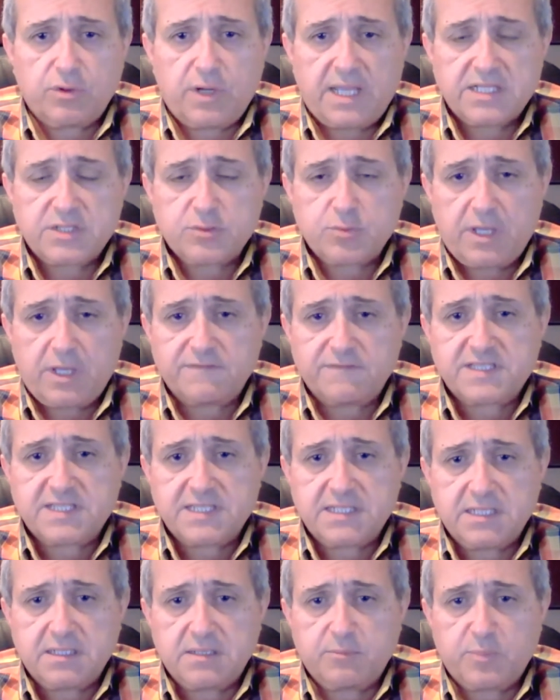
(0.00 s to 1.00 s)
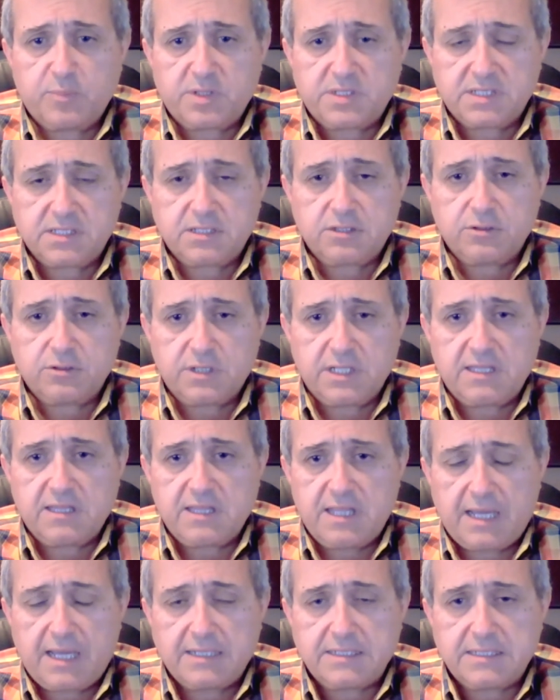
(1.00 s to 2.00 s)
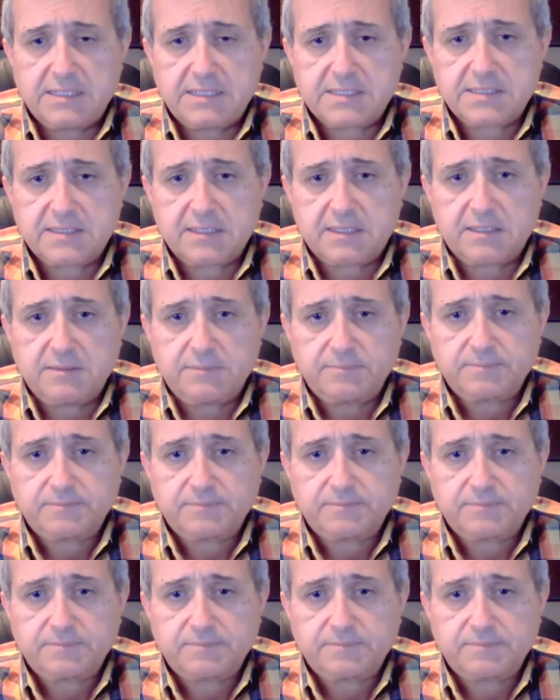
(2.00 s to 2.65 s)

as we have seen, particularly in the IDE study.